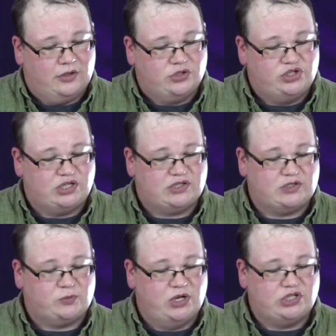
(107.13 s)

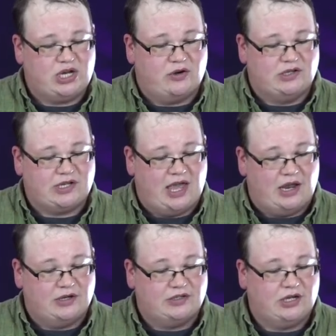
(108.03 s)
Jesus reached out his
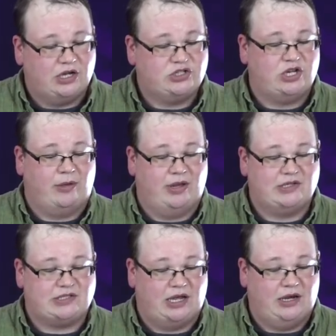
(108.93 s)
hand, touched him, and
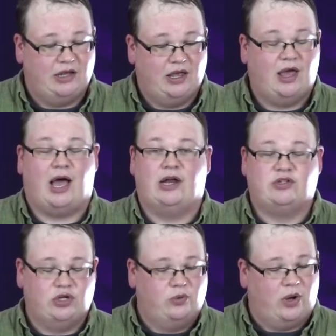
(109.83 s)
said, "I
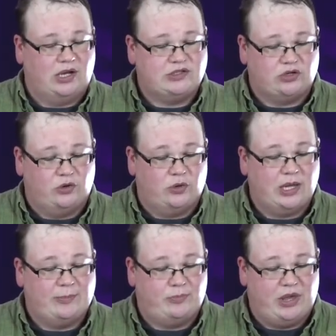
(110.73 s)
do want to.
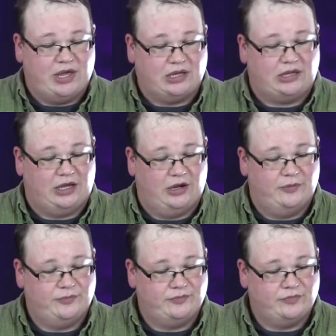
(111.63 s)
Be clean."
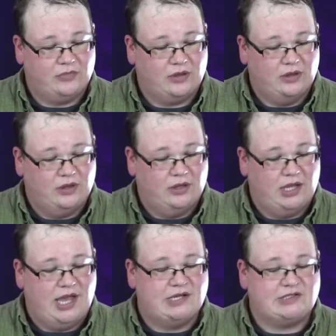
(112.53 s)

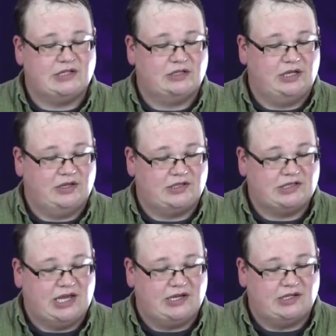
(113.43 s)
Instantly, the
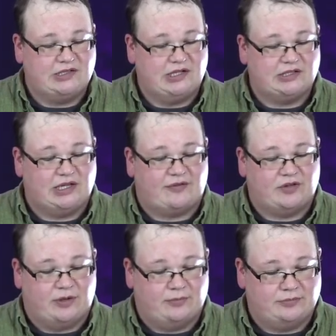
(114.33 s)
skin disease
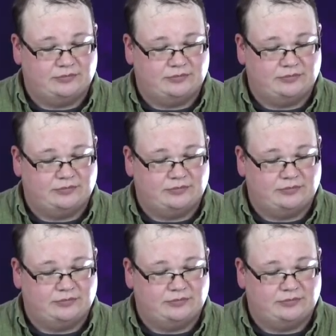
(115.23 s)
left him.